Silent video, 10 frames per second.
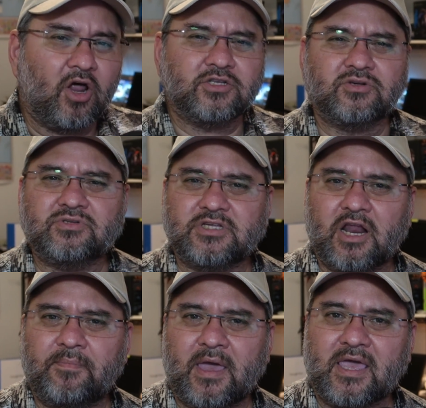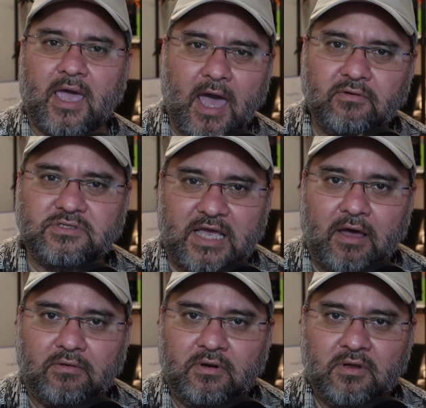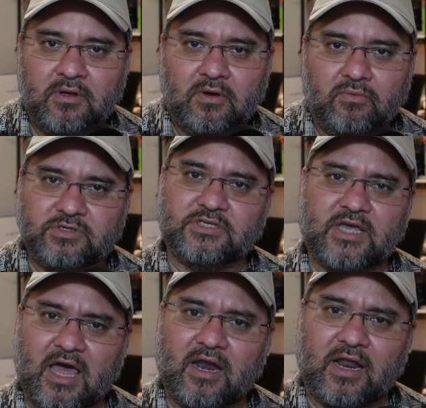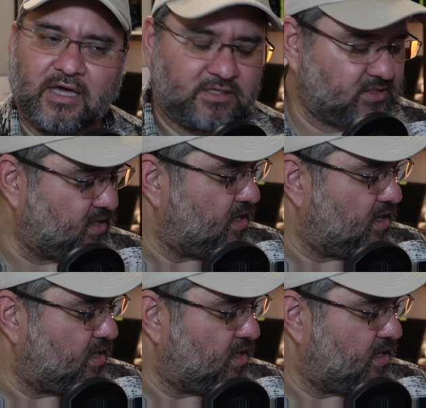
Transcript: also set up a countdown, which is kind of nice.